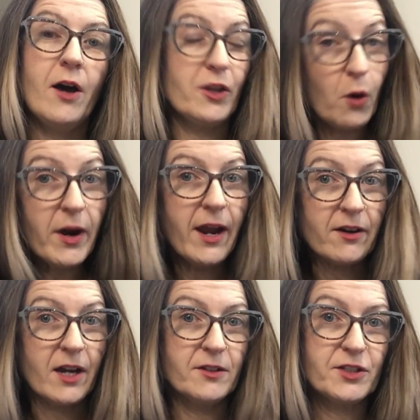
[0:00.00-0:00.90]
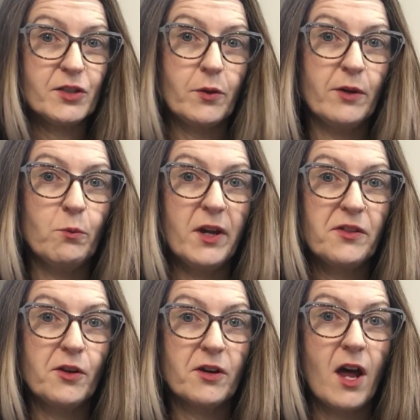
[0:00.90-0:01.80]
your hair color story
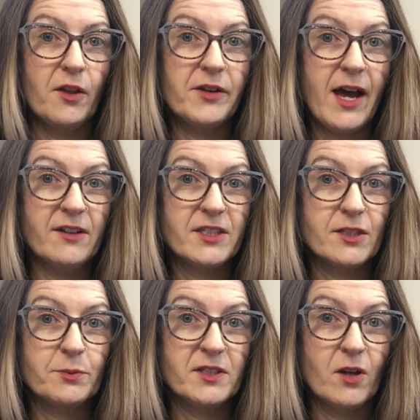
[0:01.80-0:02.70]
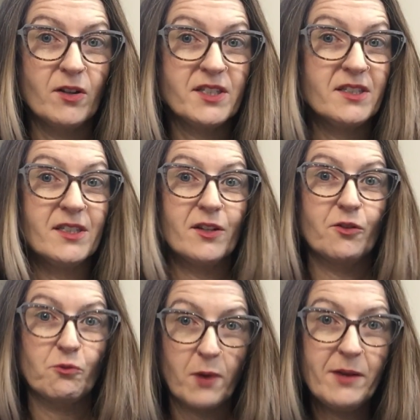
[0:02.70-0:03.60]
with your color analysis results, this is a
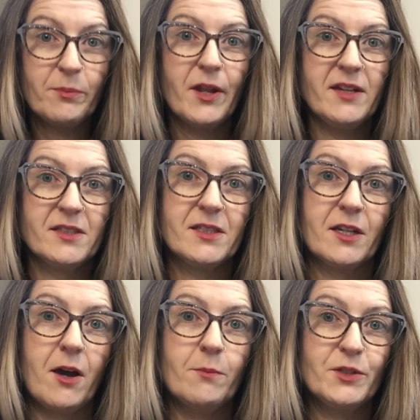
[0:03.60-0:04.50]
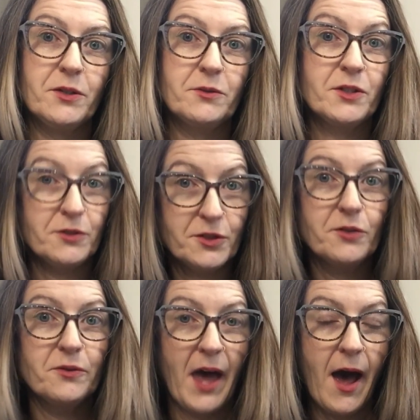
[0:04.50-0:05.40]
great place to come to
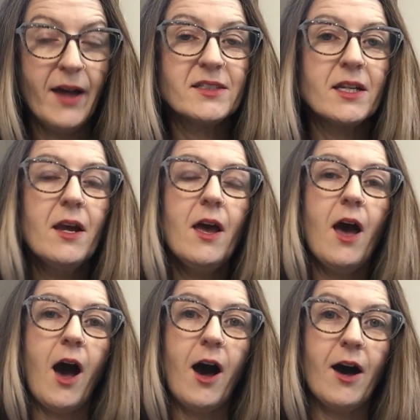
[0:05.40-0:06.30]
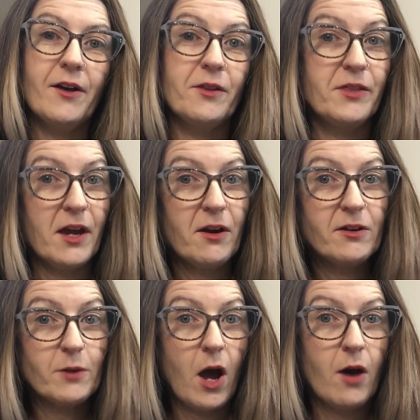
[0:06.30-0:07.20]
do that.
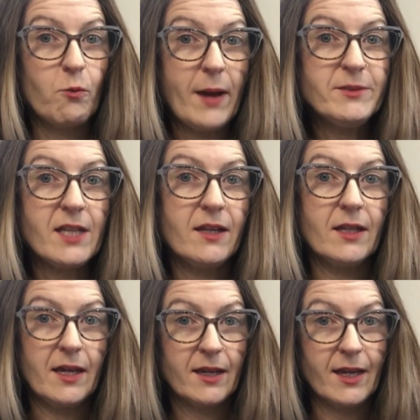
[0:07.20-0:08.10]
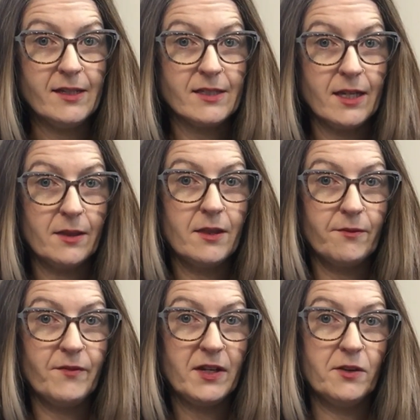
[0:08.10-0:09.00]
Their website link is in the
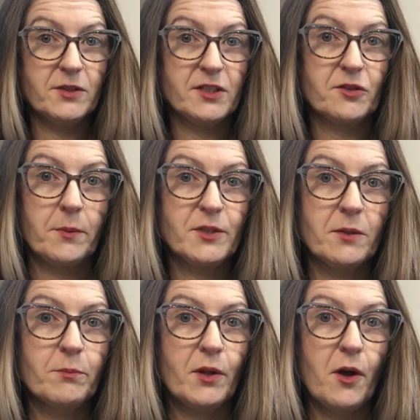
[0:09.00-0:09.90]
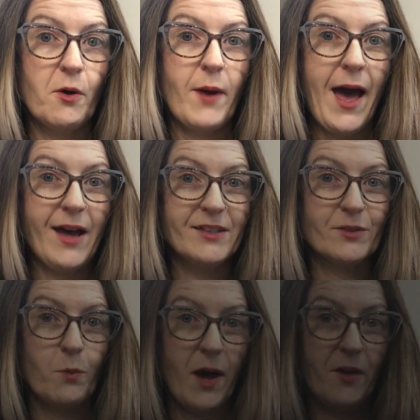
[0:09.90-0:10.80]
video description below
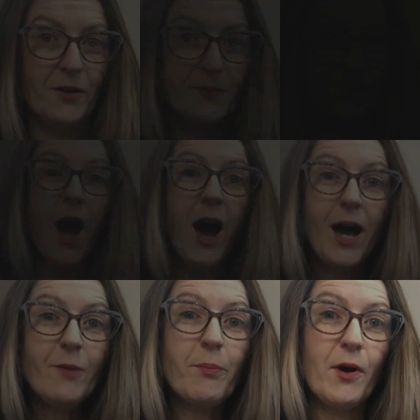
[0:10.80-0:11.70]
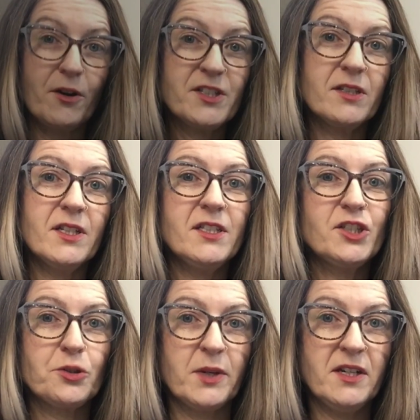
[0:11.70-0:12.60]
as well. I personally
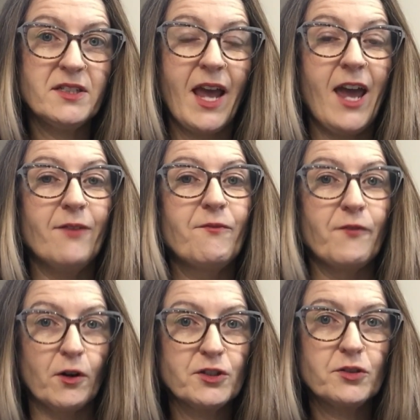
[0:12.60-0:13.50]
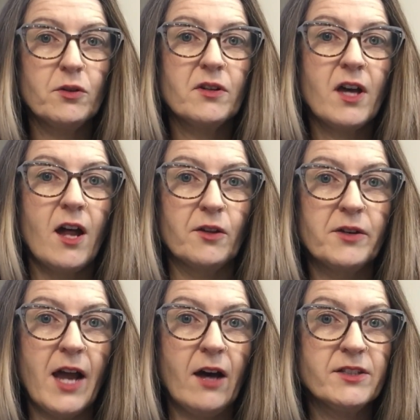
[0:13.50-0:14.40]
treat a virtual
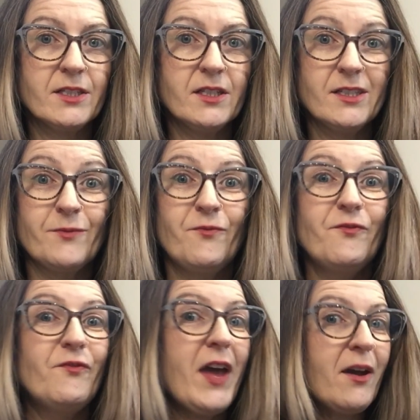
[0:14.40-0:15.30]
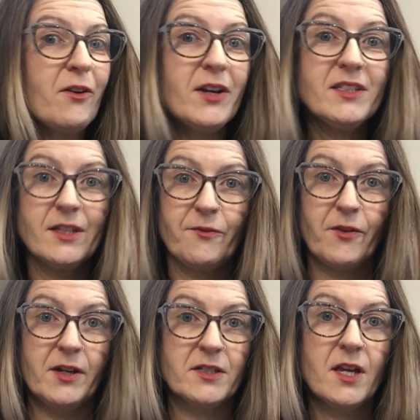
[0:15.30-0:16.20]
color analysis very
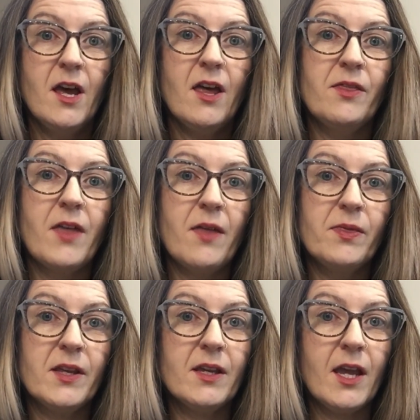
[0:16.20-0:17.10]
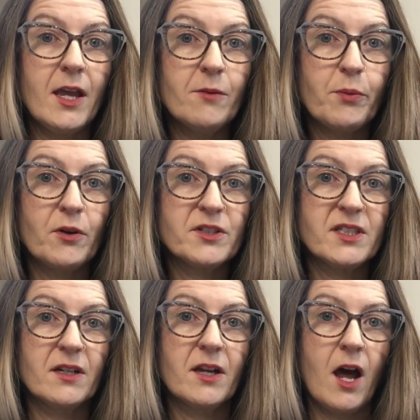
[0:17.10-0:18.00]
different than the
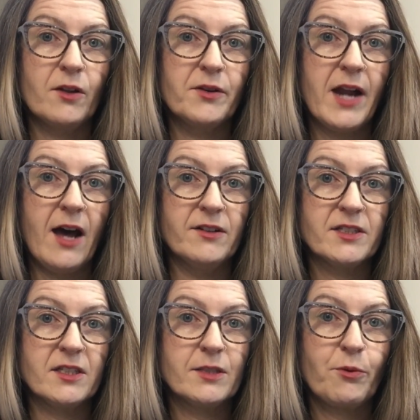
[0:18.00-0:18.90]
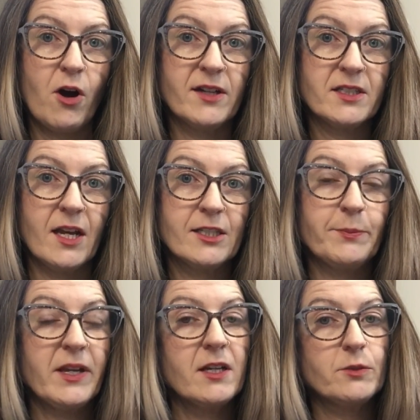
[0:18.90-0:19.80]
in-person color analysis process,
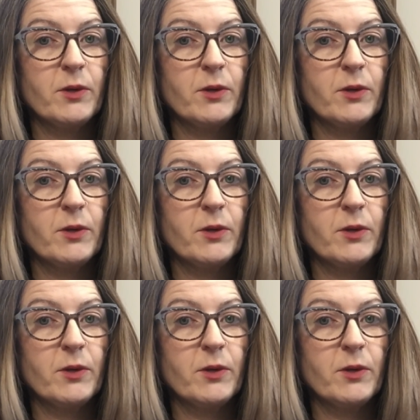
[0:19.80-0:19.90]
because